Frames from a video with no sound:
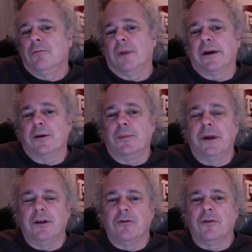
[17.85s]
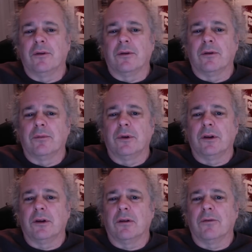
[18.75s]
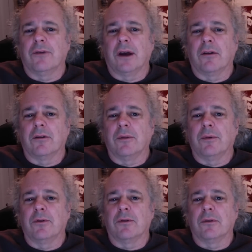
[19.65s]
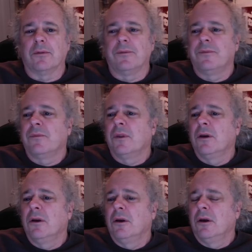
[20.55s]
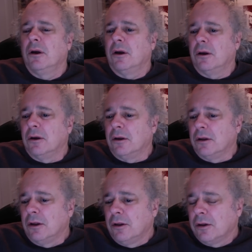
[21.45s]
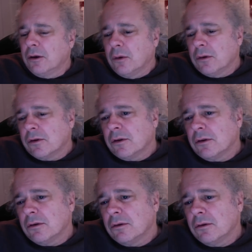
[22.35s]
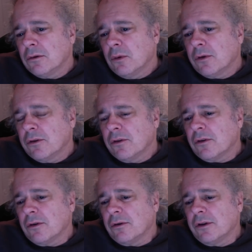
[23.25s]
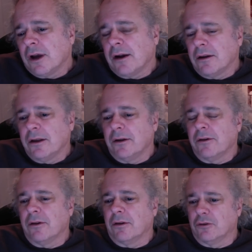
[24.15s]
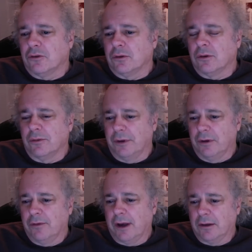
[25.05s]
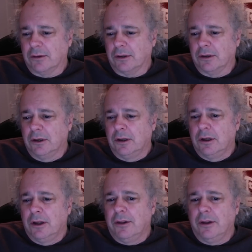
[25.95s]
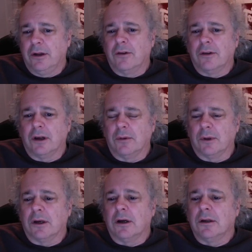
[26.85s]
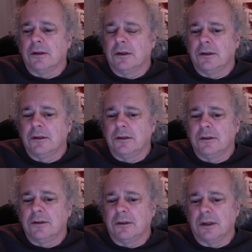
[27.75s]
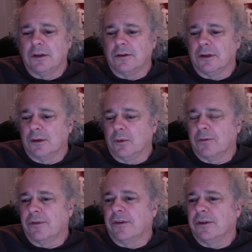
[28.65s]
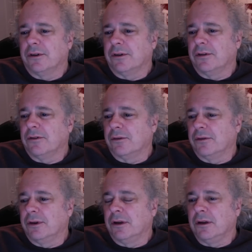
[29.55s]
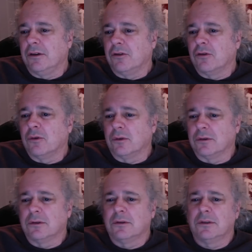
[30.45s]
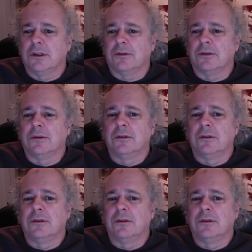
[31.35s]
bio page for the particular faculty person. The courses are entirely under the control of these faculty. They decide what the content is, they decide what facilities are in each course, etc.